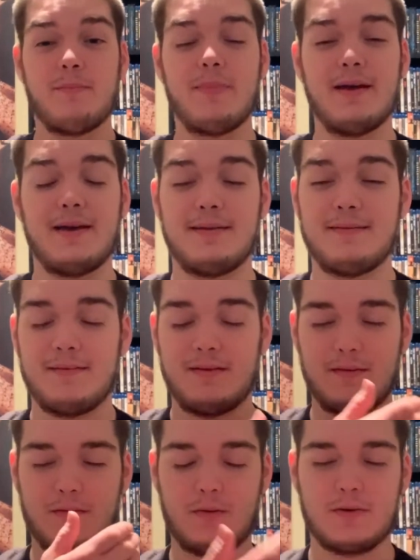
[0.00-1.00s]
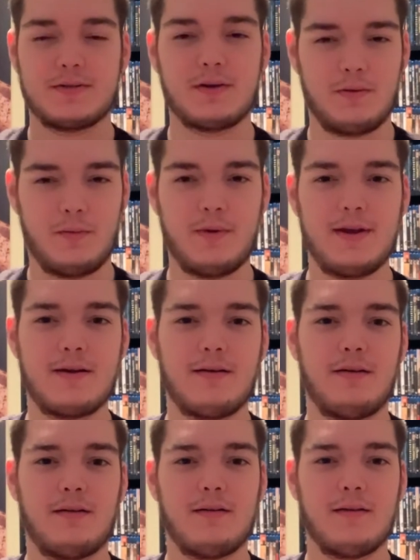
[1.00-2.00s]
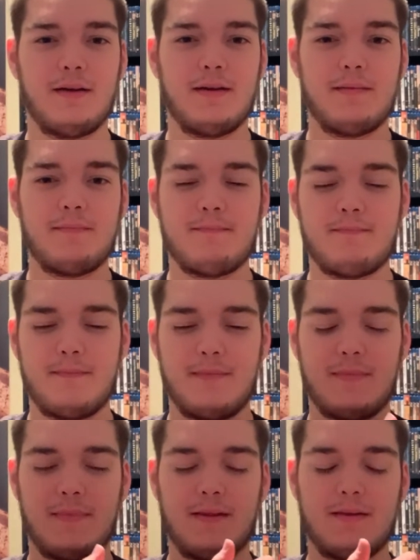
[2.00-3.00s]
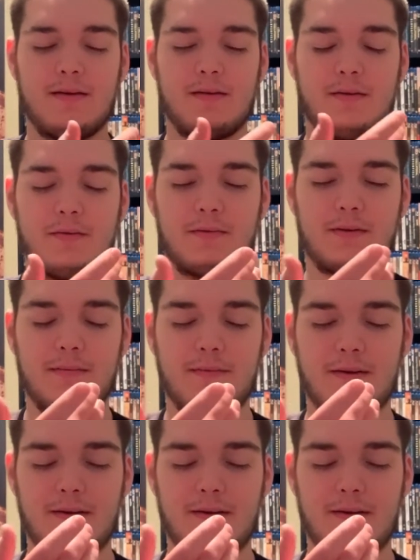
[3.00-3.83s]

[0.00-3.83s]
and, of course, Total Recall and, you know, like,